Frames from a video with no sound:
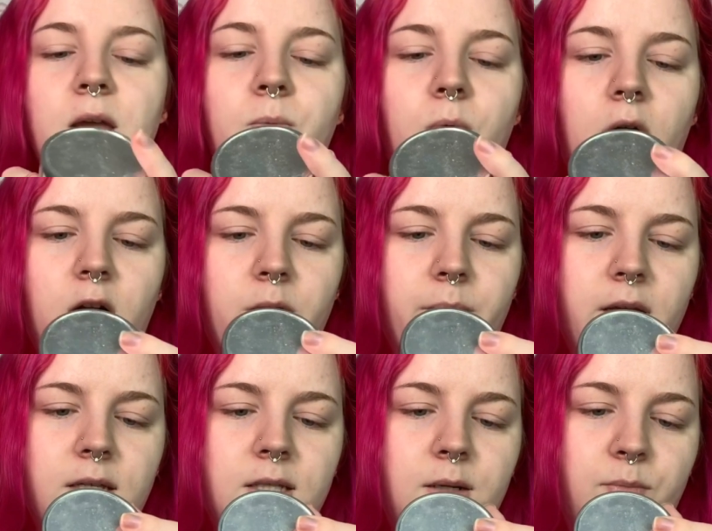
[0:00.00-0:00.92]
a
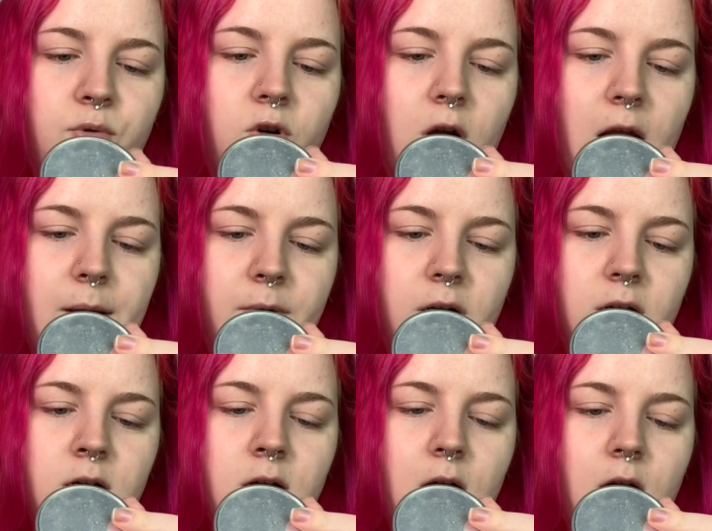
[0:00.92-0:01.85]
water-based
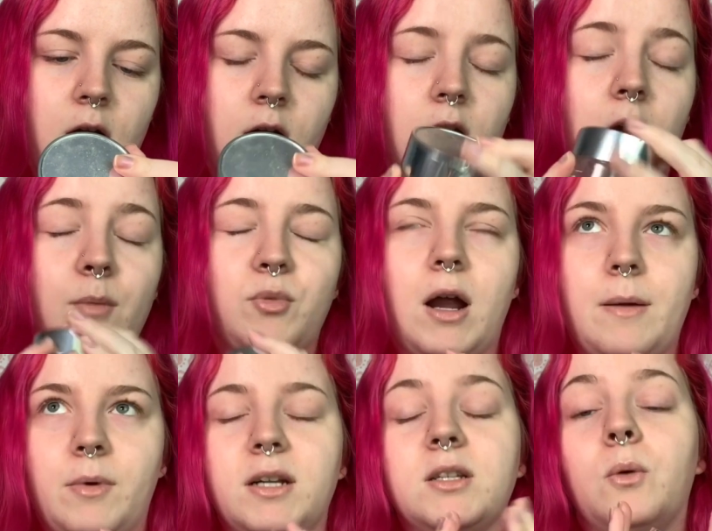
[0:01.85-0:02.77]
primer, or not
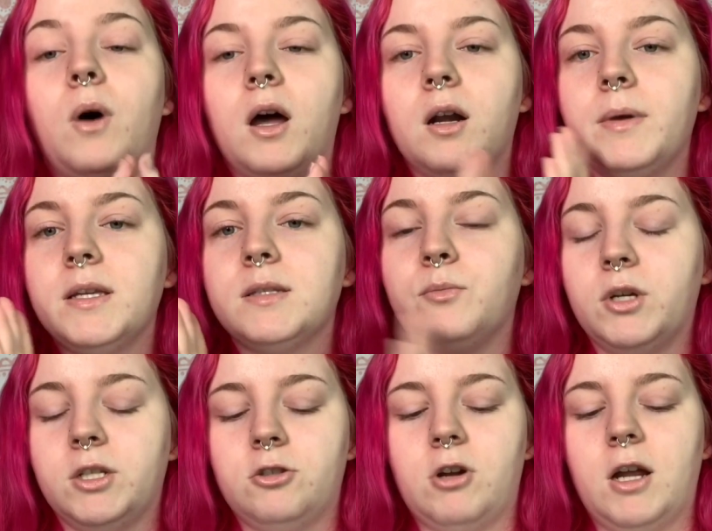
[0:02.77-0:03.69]
primer, it's a water-based
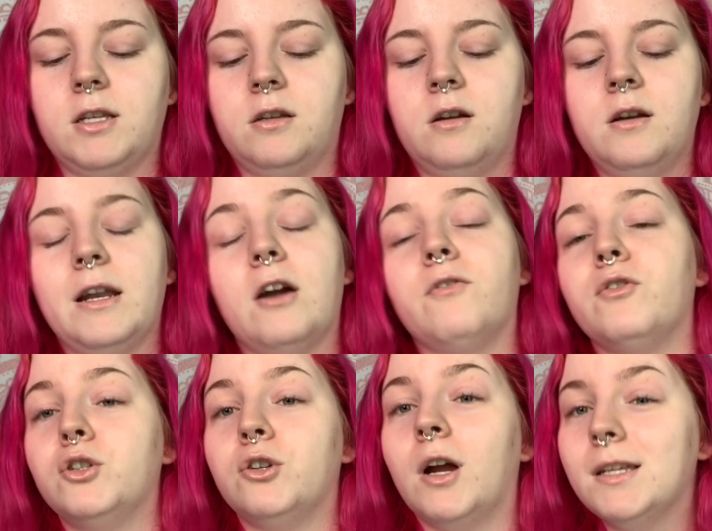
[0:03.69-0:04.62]
moisturizer. Now
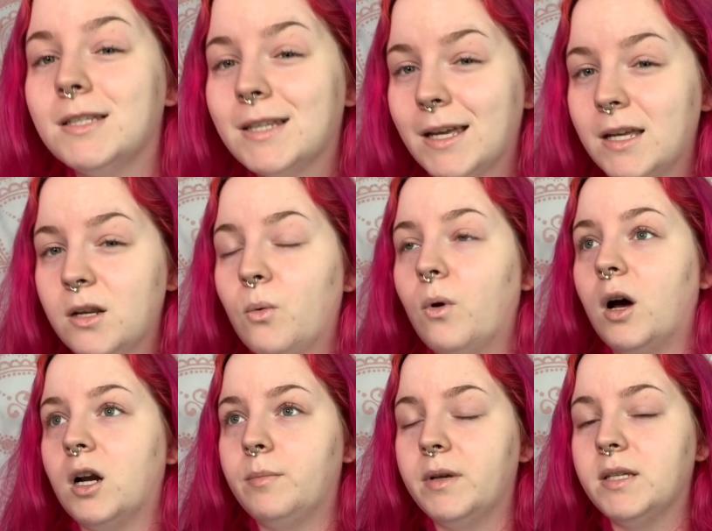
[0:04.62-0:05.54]
for dry skin,
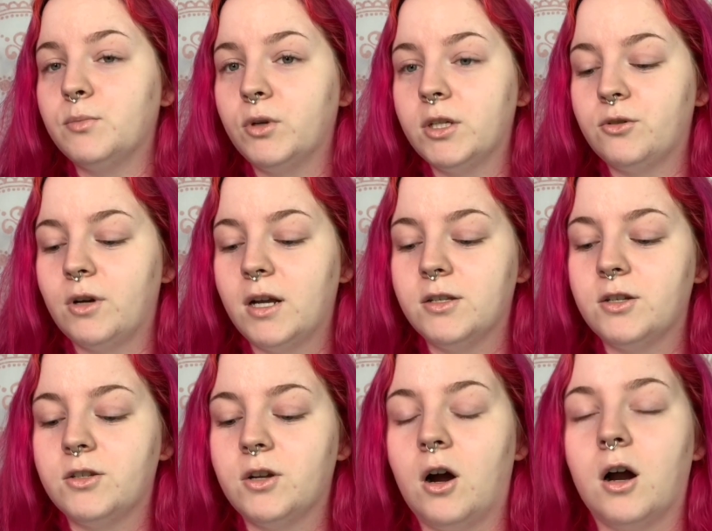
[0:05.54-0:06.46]
water-based
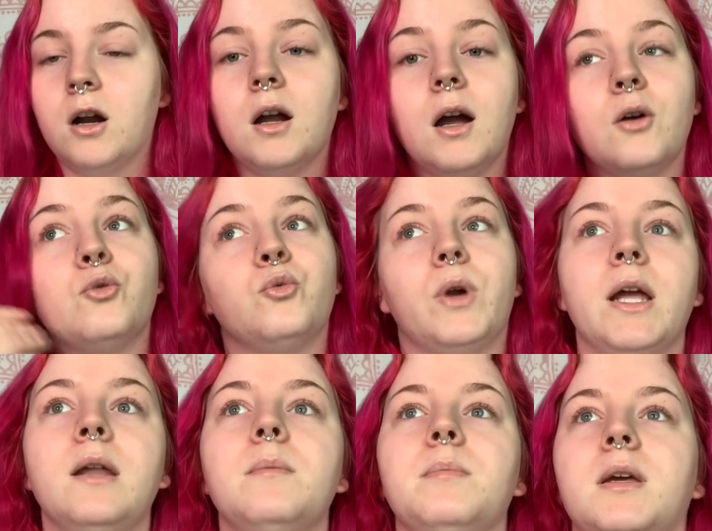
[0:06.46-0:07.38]
moisturizers are
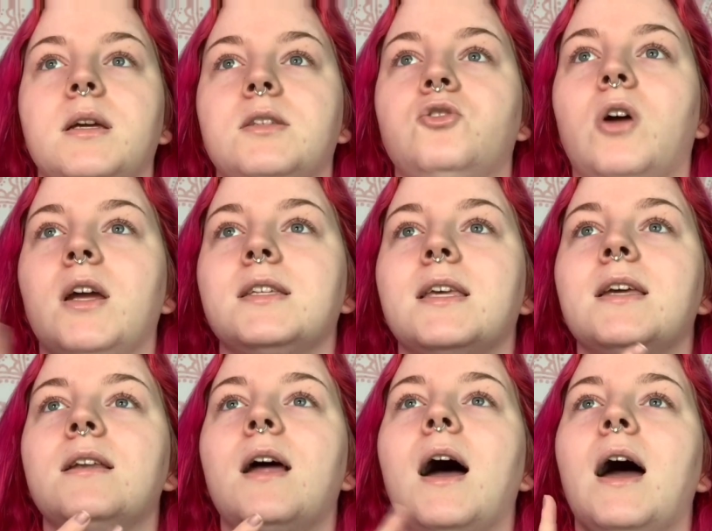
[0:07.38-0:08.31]
great because dry
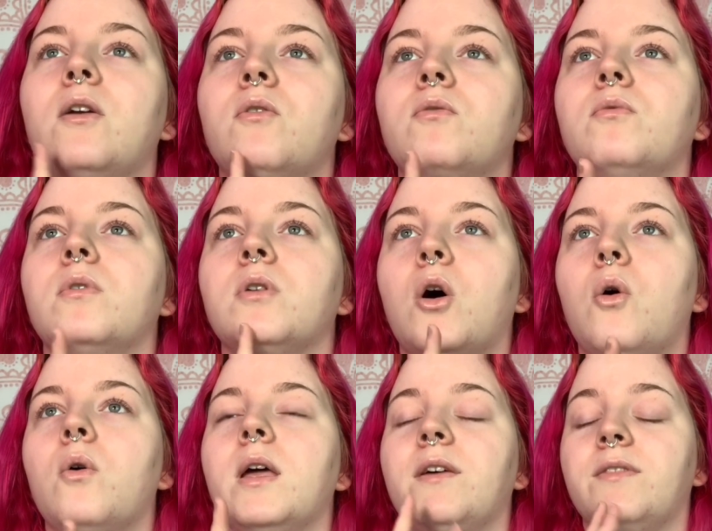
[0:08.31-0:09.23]
skin, I don't
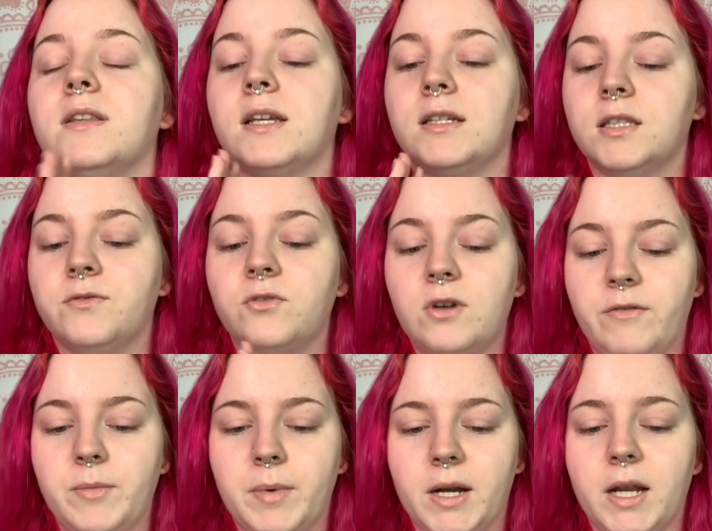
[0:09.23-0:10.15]
know if it's like this for
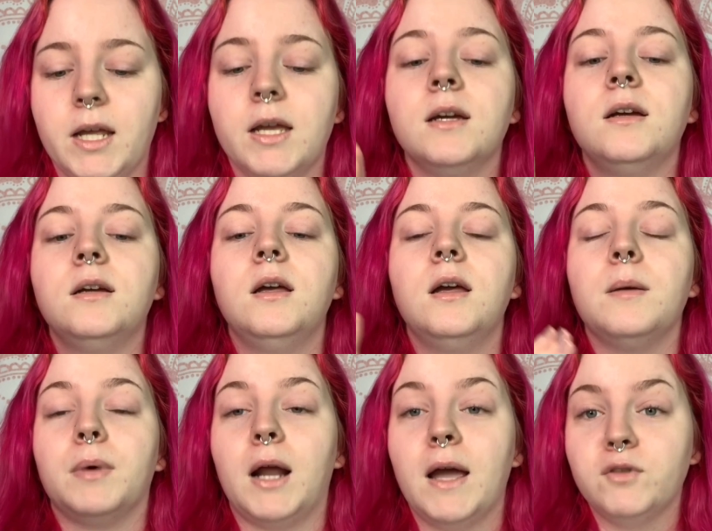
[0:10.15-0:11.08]
everybody,
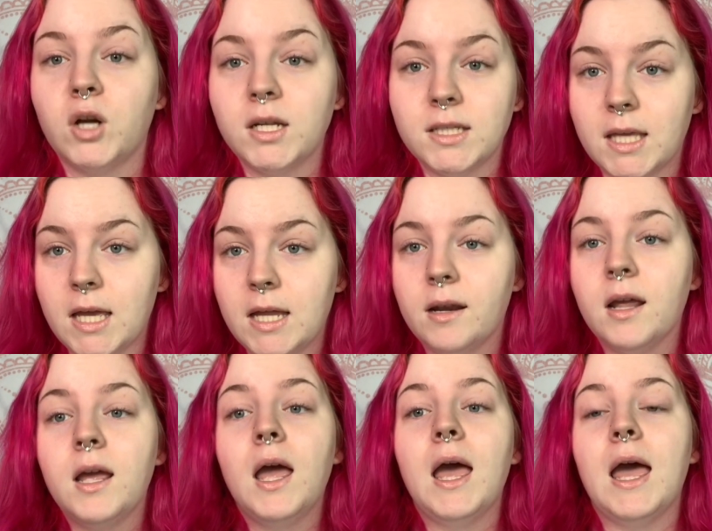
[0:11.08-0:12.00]
but I have dry skin
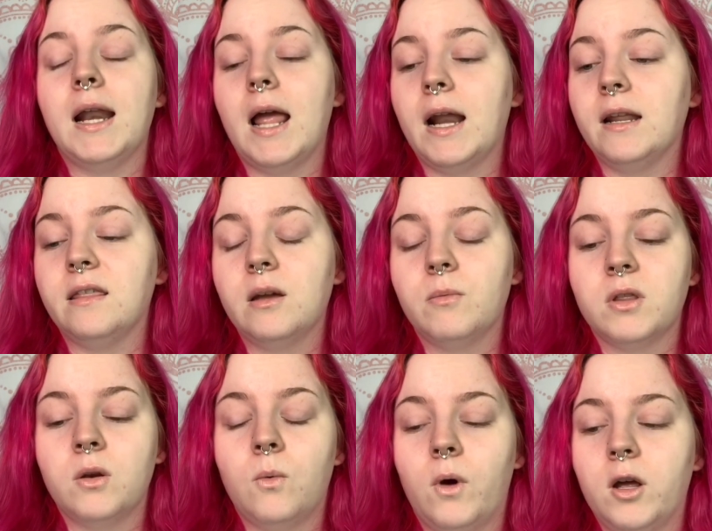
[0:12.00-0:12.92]
and anything with
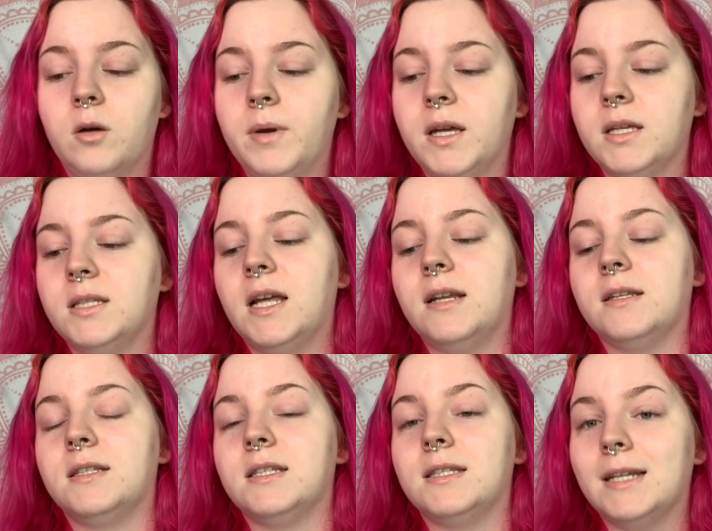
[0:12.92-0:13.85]
an oil base tends
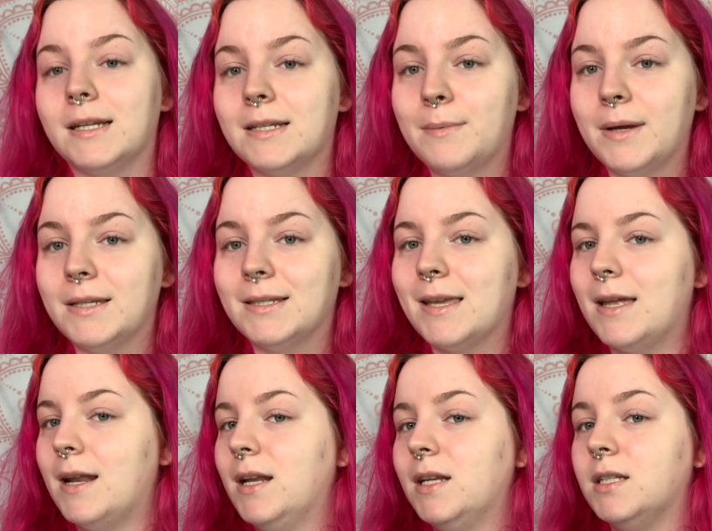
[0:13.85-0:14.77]
to stick to my
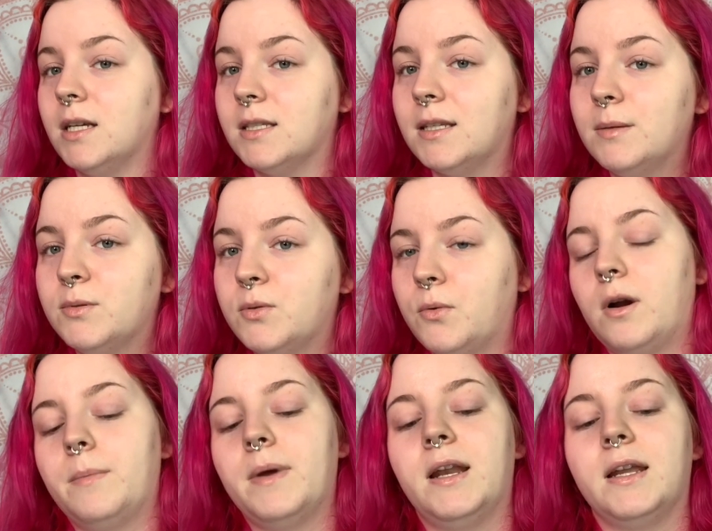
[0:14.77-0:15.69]
skin and it doesn't
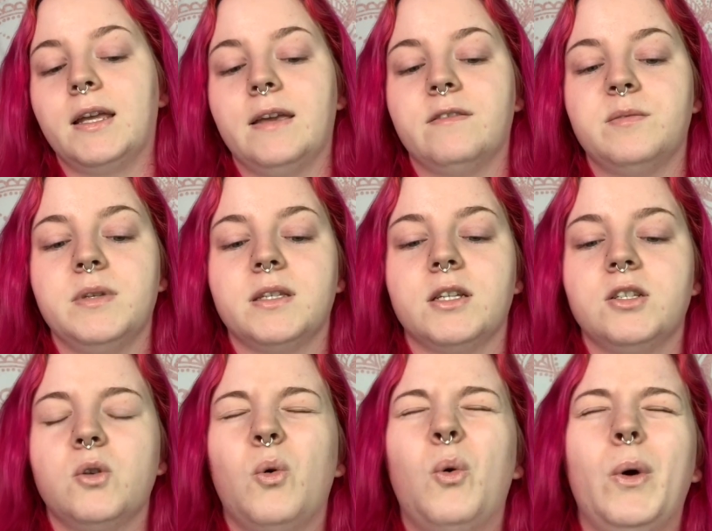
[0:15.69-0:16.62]
absorb and it gives me such
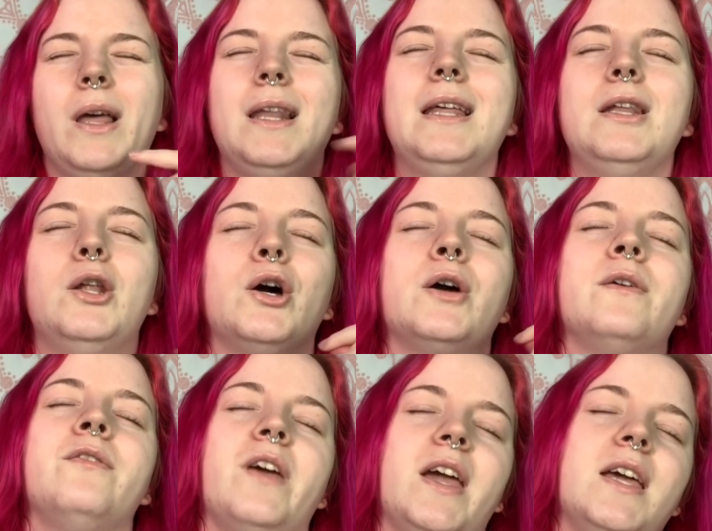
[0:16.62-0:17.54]
an oily look
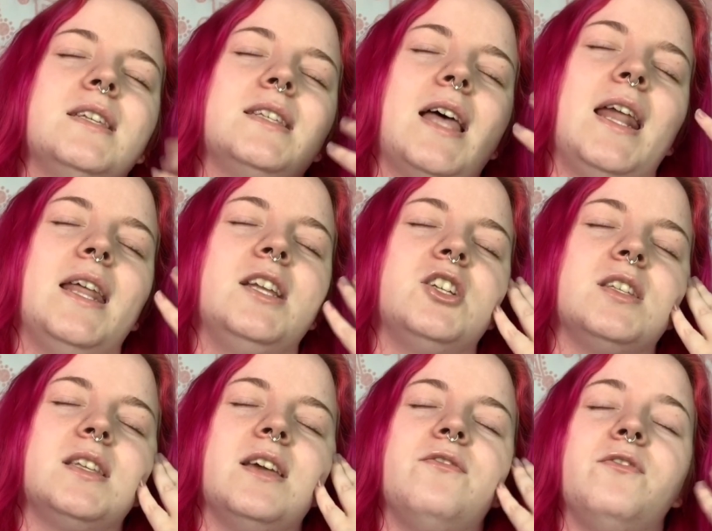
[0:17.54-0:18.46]
face and it
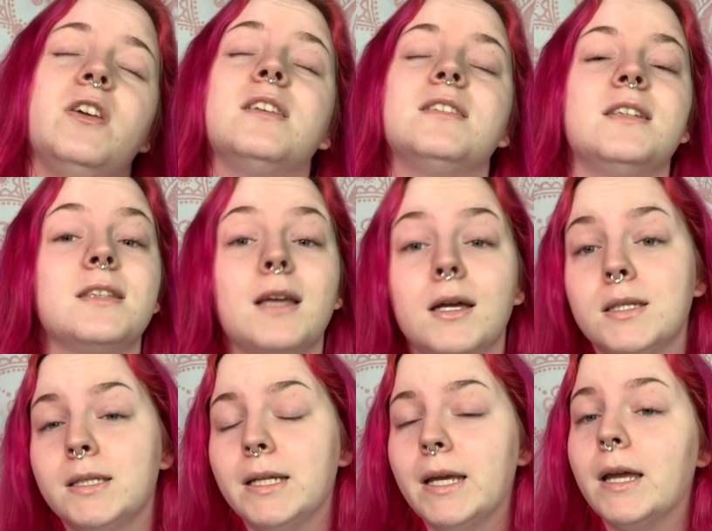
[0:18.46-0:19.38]
feels
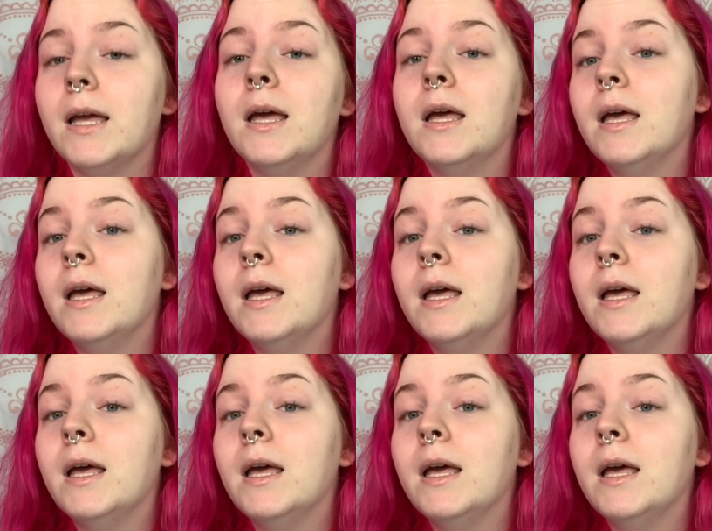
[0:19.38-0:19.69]
disgusting.